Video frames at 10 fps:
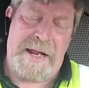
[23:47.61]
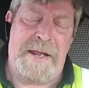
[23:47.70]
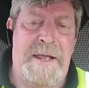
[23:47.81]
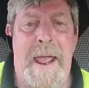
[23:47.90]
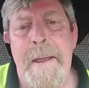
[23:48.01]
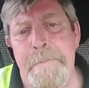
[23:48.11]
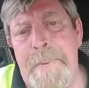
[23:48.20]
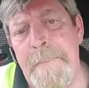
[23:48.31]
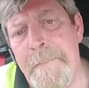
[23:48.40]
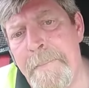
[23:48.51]
Kempe
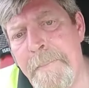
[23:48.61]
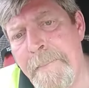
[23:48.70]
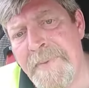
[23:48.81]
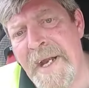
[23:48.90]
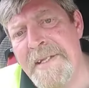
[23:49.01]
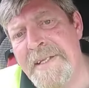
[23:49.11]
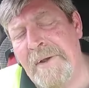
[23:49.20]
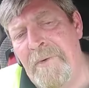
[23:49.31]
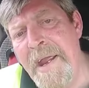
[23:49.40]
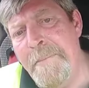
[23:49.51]
tried to
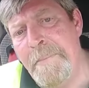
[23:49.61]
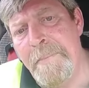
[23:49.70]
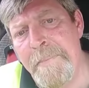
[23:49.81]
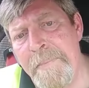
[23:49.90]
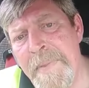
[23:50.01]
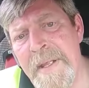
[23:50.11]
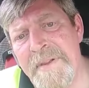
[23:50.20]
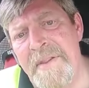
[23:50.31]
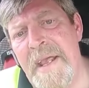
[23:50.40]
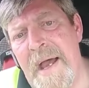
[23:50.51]
claim
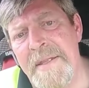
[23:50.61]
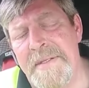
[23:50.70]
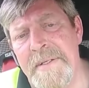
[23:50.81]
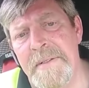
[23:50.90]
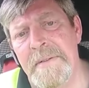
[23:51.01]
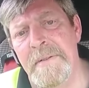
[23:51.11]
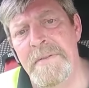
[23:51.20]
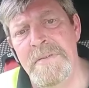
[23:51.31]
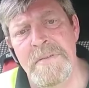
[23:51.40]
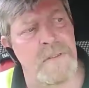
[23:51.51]
that they had.
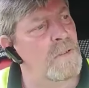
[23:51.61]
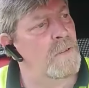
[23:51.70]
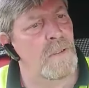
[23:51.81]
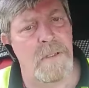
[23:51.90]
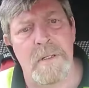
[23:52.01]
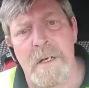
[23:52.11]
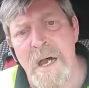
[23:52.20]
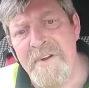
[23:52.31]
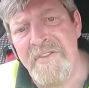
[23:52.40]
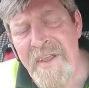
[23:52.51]

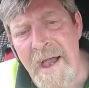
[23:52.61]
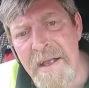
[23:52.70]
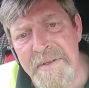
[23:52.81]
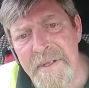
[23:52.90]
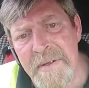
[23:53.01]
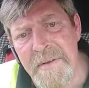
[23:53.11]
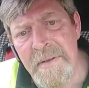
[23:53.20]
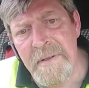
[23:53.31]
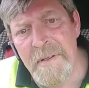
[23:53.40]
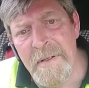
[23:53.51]
A retired
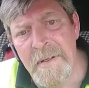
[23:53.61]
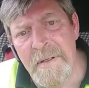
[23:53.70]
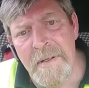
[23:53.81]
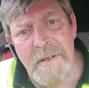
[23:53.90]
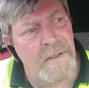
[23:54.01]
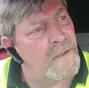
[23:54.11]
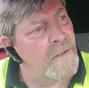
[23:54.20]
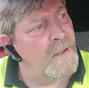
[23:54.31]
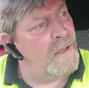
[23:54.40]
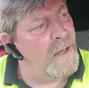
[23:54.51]

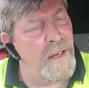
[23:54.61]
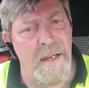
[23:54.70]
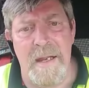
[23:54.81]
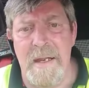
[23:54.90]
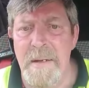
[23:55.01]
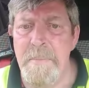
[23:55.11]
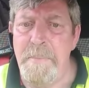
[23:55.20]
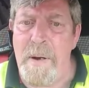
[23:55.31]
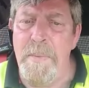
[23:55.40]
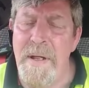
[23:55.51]
a
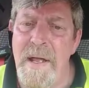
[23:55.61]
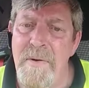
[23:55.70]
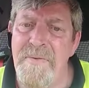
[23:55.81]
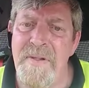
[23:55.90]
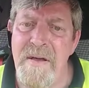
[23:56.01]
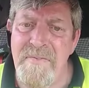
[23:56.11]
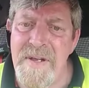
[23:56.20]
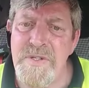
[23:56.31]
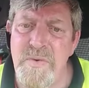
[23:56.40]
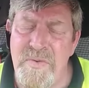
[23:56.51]
public health
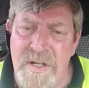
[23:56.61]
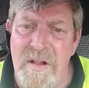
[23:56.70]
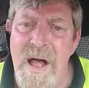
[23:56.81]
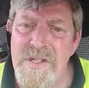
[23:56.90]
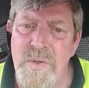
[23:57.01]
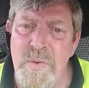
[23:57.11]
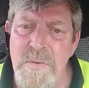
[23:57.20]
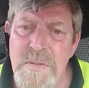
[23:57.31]
official for Glasgow,